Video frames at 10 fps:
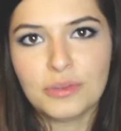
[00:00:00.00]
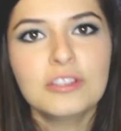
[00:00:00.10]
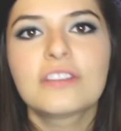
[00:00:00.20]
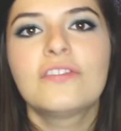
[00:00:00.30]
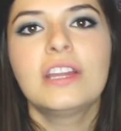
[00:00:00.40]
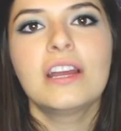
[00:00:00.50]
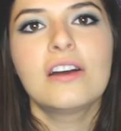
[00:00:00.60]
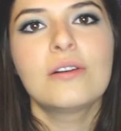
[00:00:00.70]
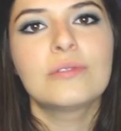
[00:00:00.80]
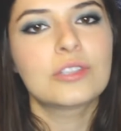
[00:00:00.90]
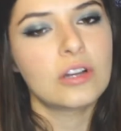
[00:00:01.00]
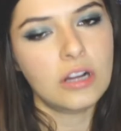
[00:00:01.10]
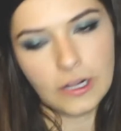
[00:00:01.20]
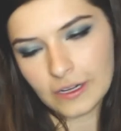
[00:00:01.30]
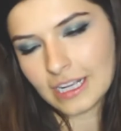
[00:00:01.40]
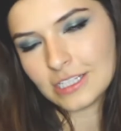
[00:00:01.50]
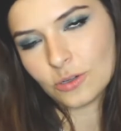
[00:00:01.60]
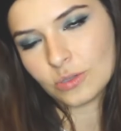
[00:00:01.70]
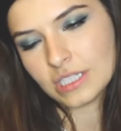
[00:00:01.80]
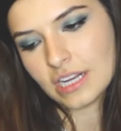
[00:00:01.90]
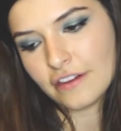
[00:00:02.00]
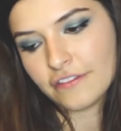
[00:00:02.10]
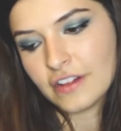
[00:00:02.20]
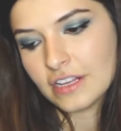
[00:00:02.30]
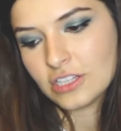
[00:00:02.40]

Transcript: music videos, all kinds of cool stuff.